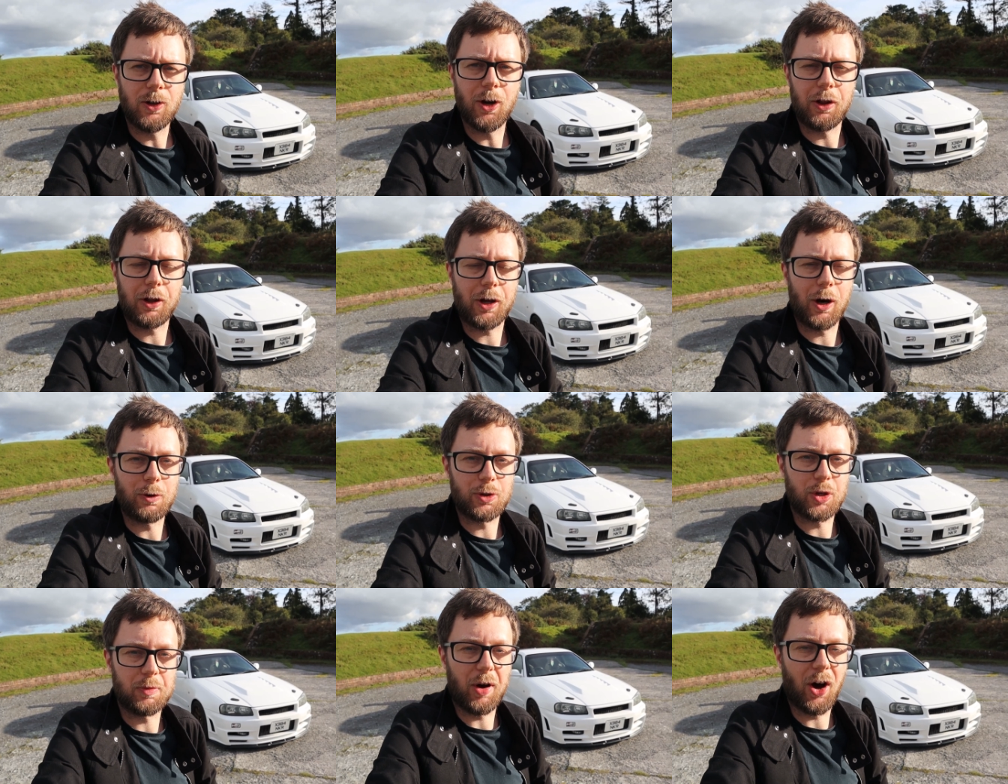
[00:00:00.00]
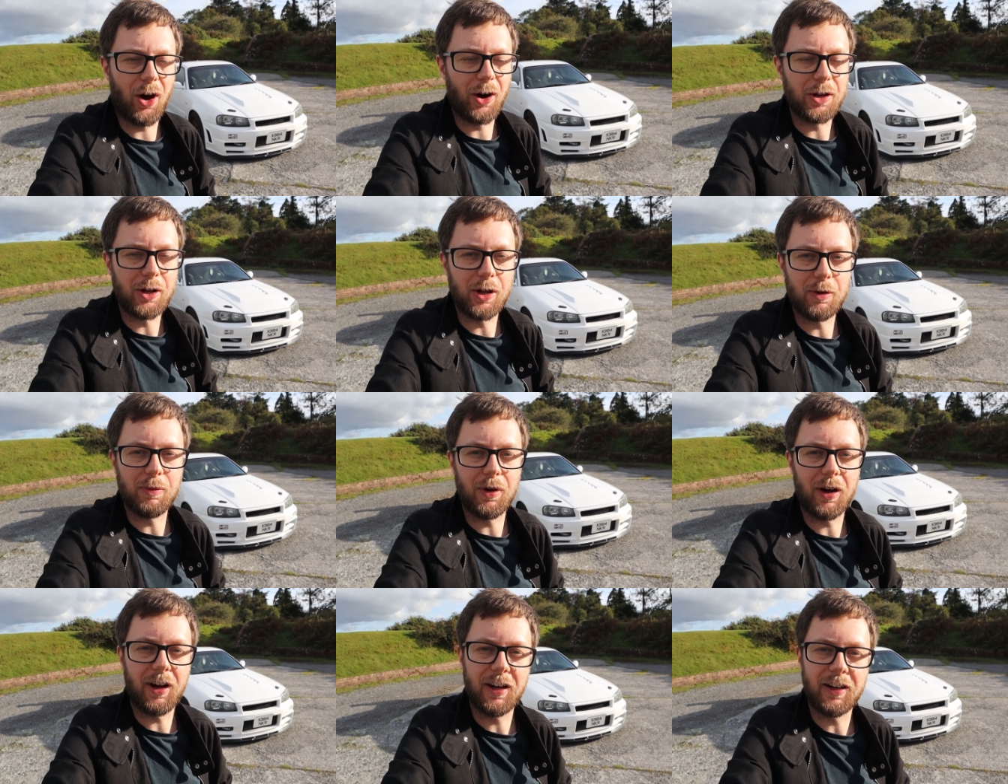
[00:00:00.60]
You know the culture behind
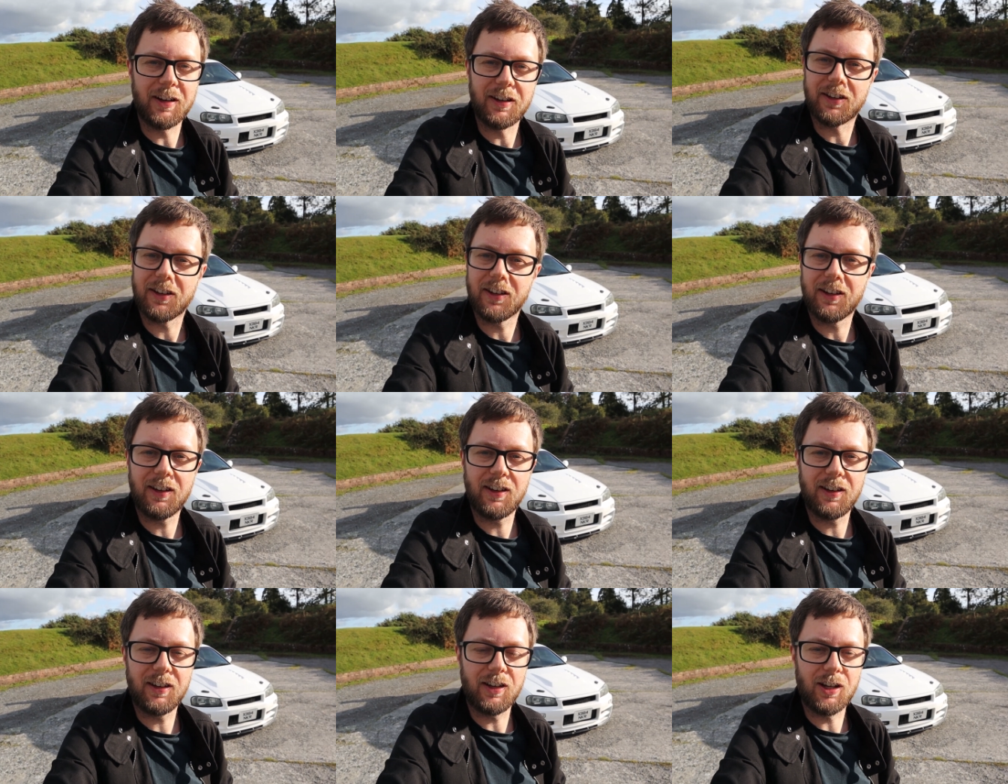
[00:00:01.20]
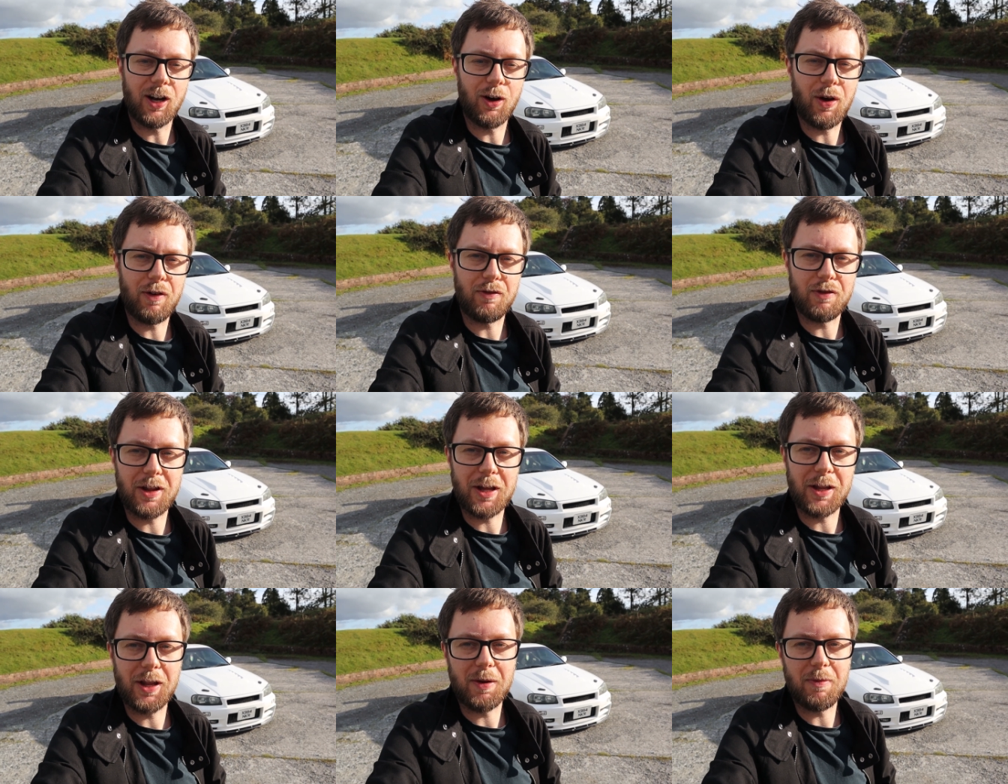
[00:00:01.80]
them and
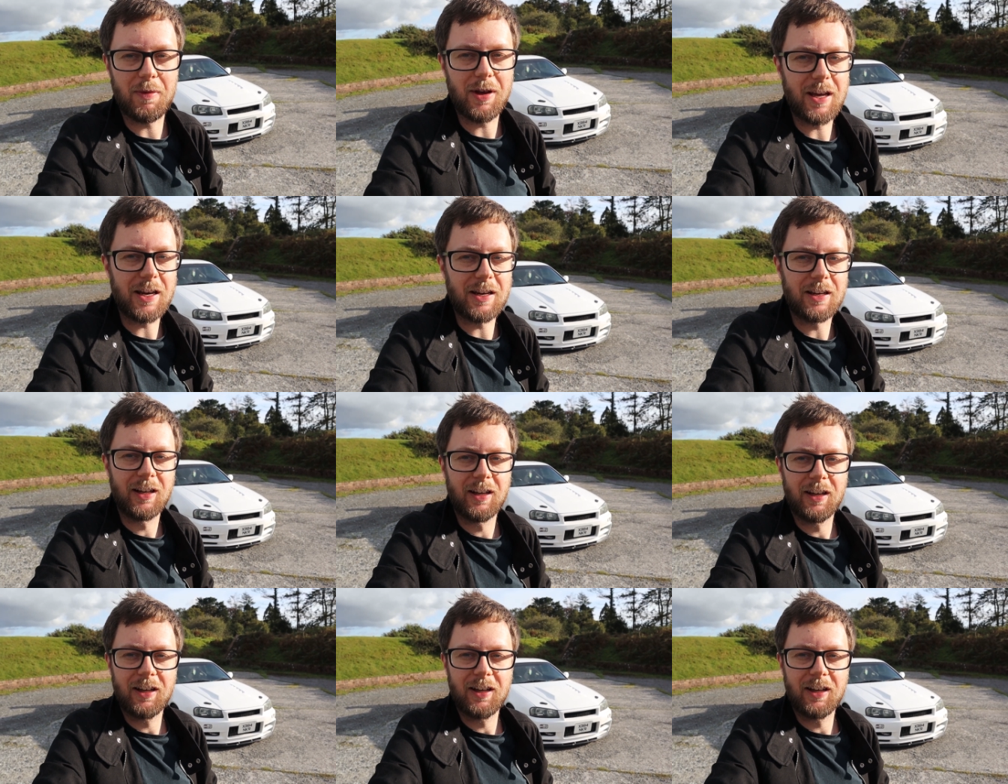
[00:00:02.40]
everything they mean.